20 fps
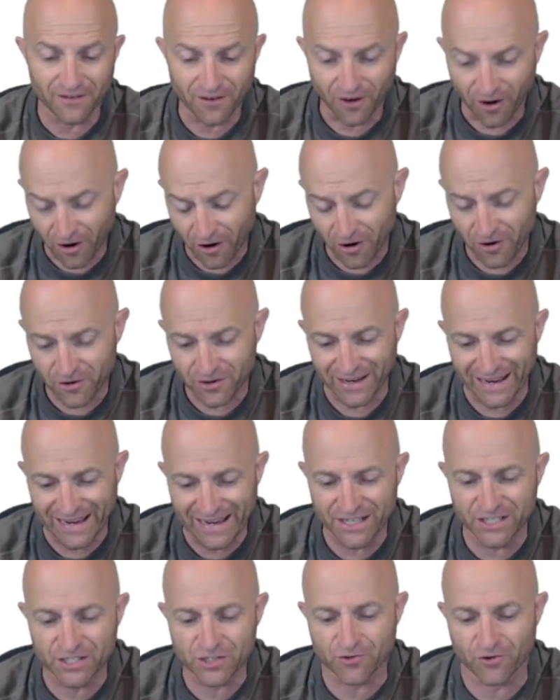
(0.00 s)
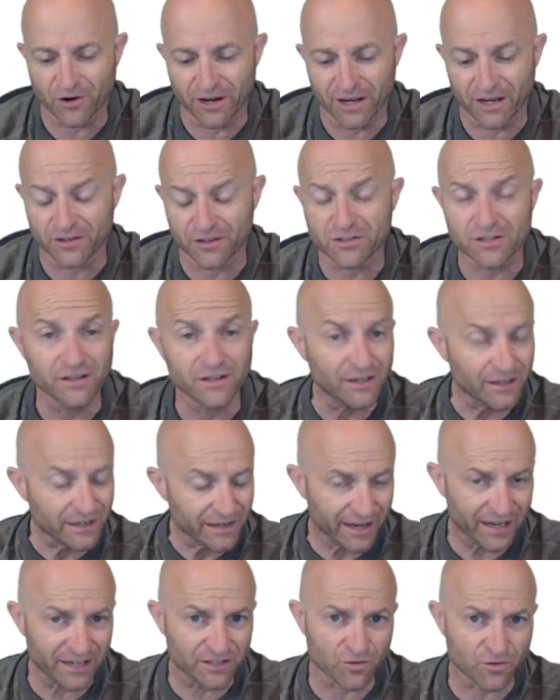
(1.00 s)
earned interest
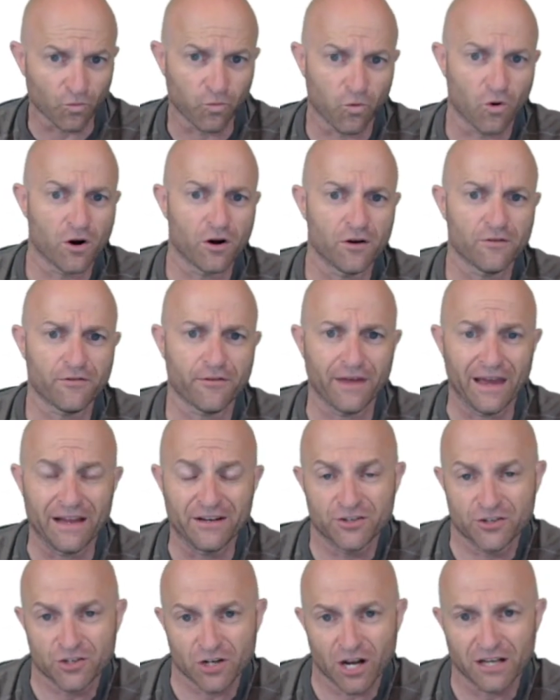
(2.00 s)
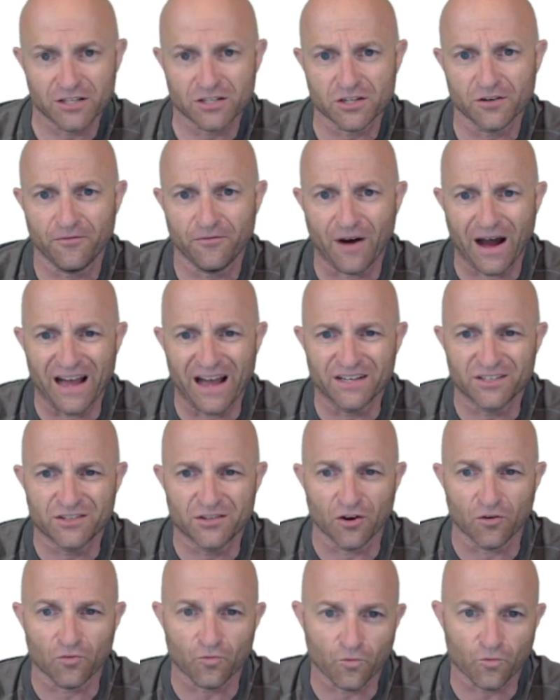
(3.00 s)
is worth and justifies
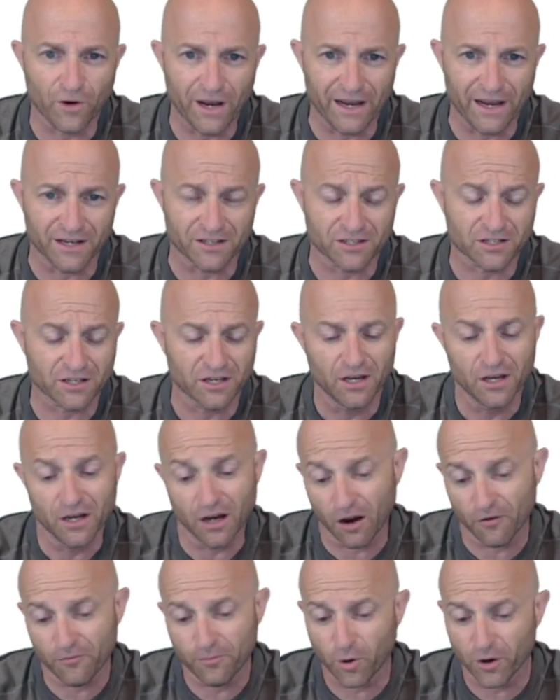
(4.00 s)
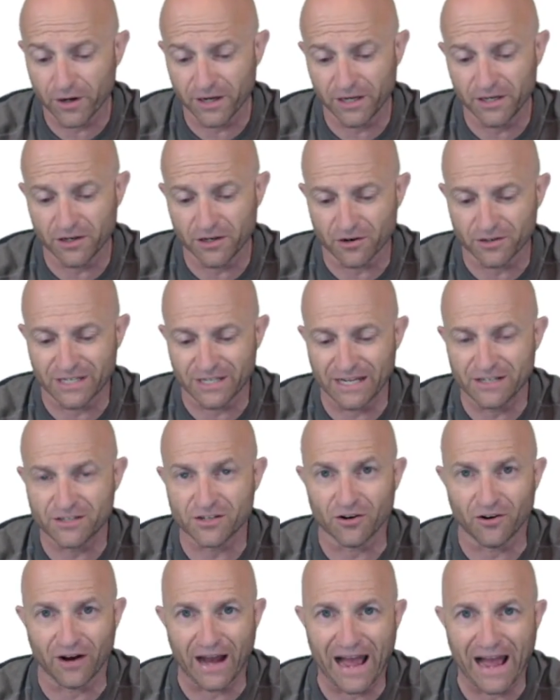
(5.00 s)
the risk of putting your
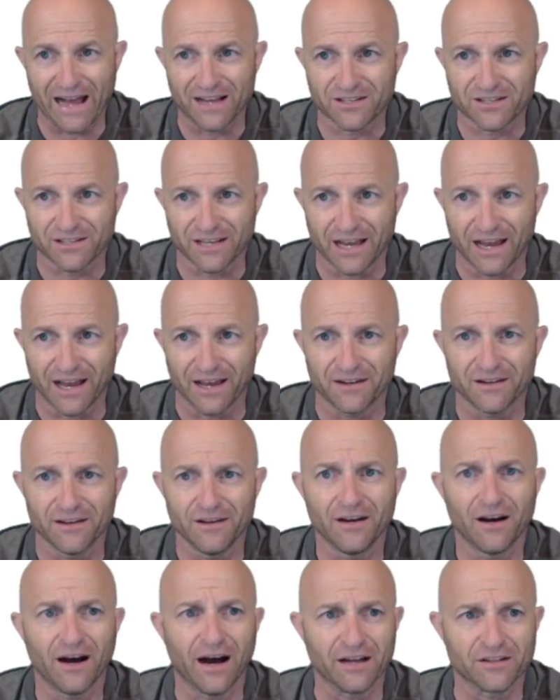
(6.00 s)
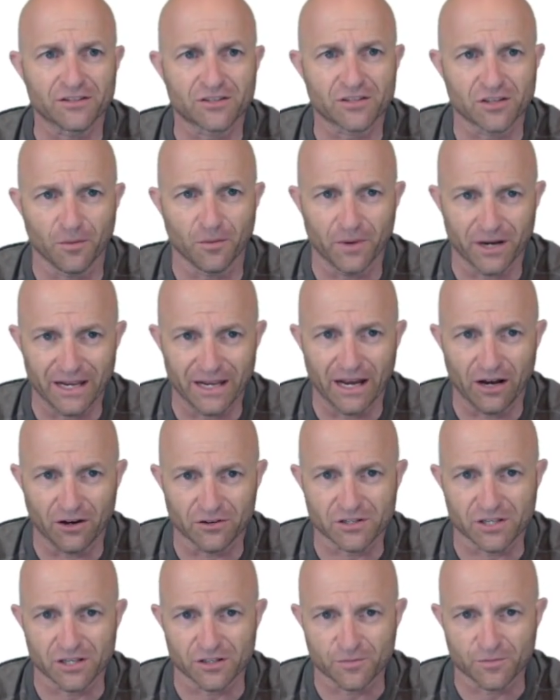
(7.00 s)
digital asset on somebody
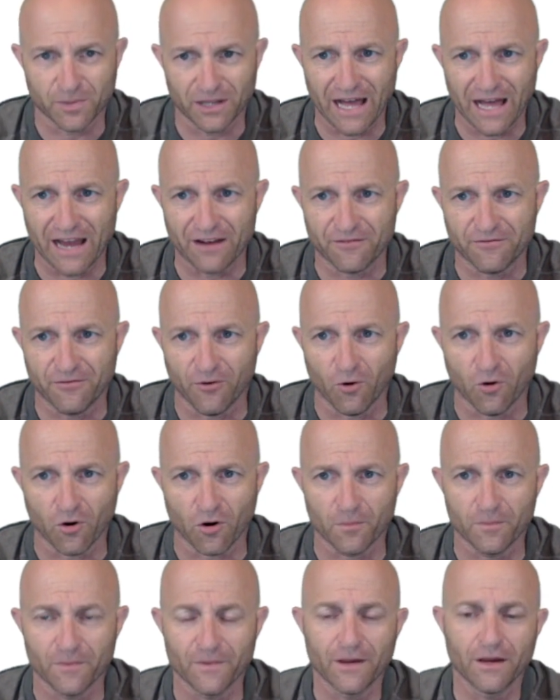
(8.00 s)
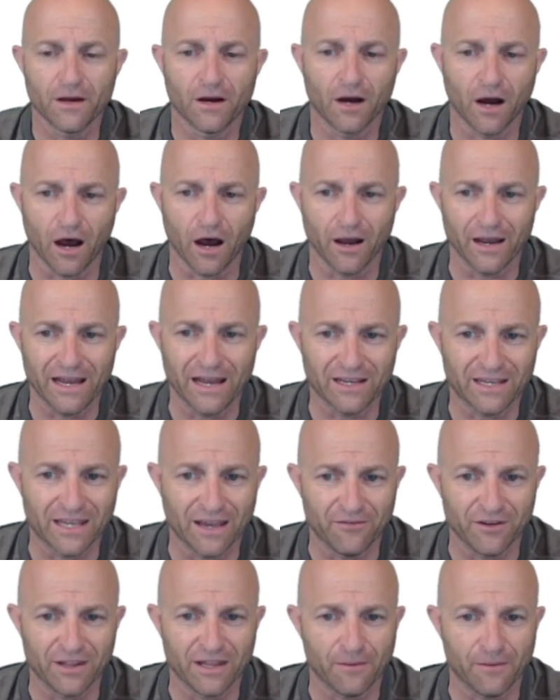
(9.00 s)
else's platform and
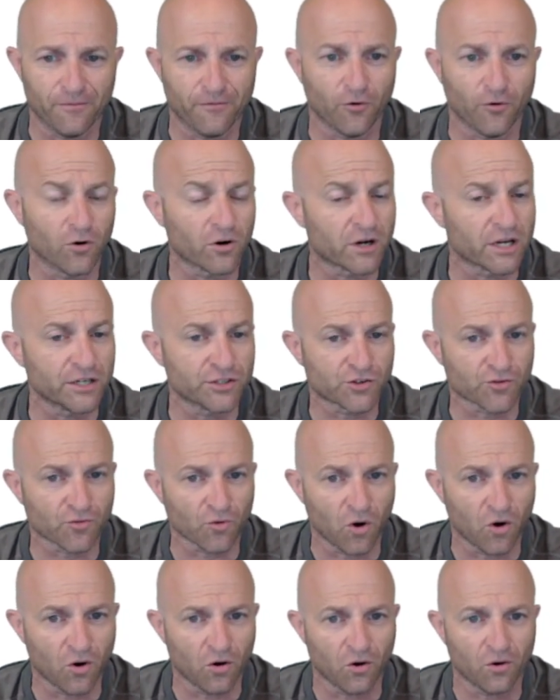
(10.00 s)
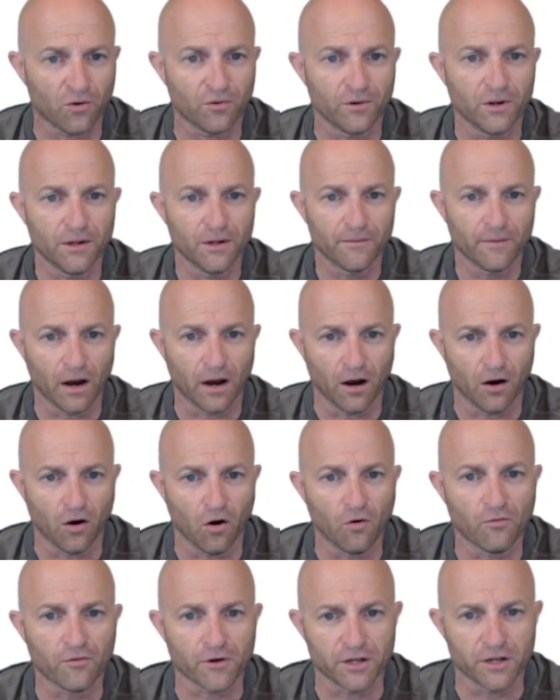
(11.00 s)
giving them full control
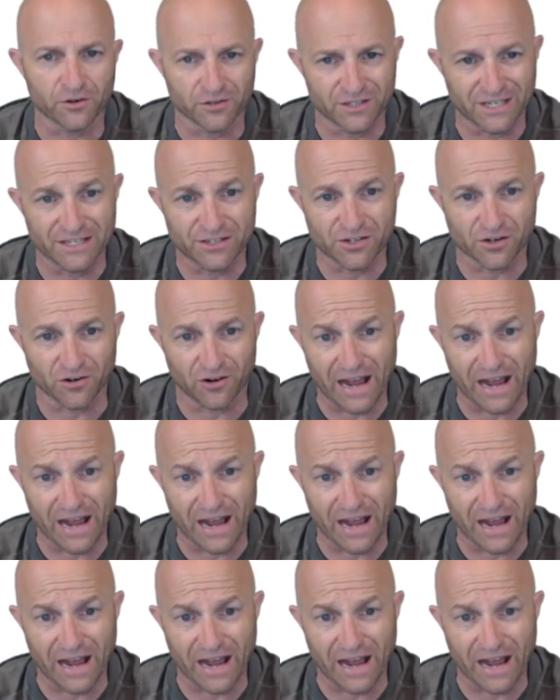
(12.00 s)
over your digital